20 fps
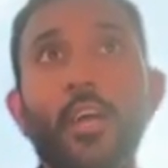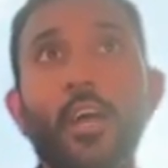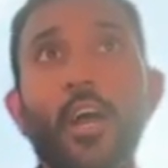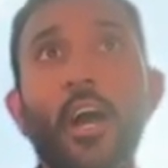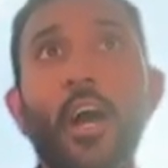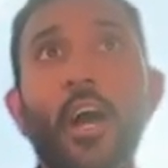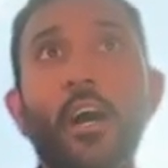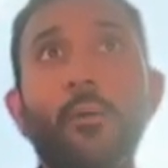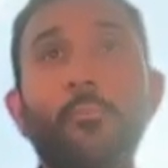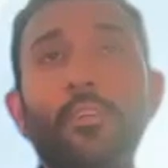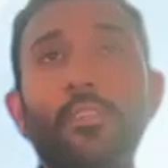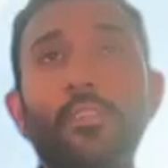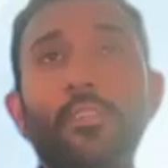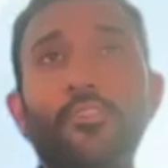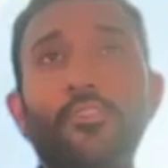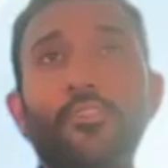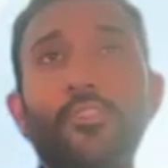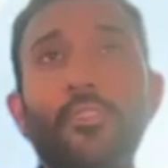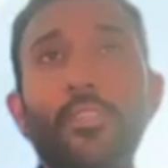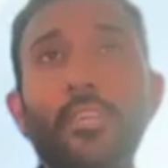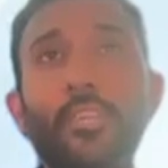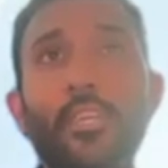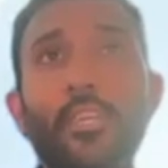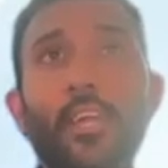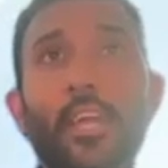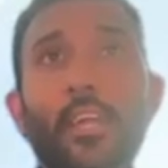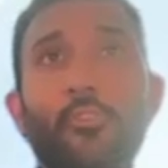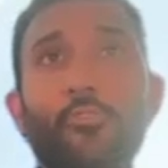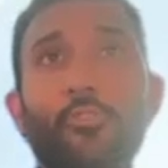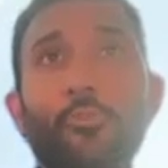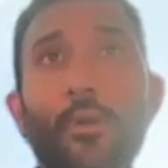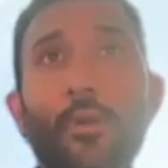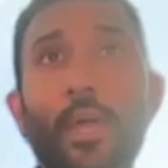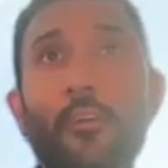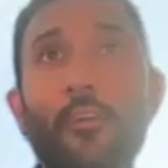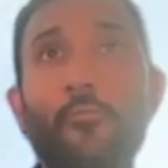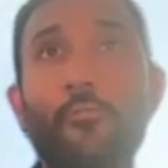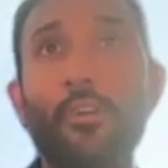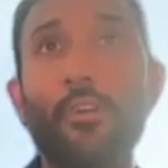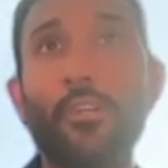does your DEI group
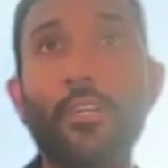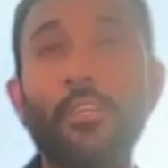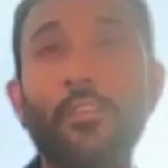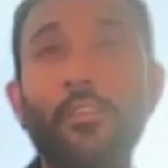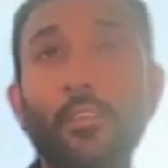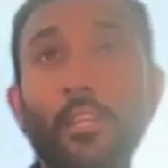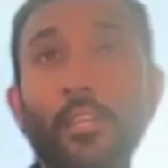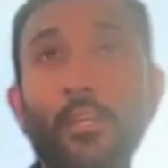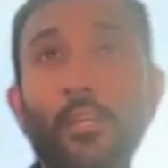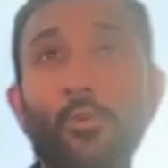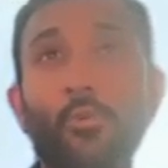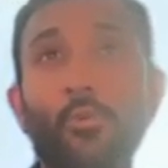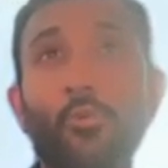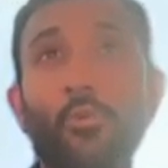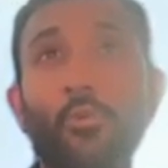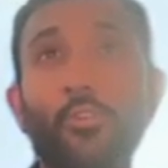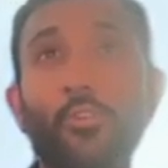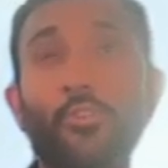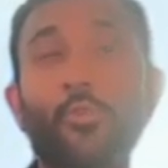ever need legal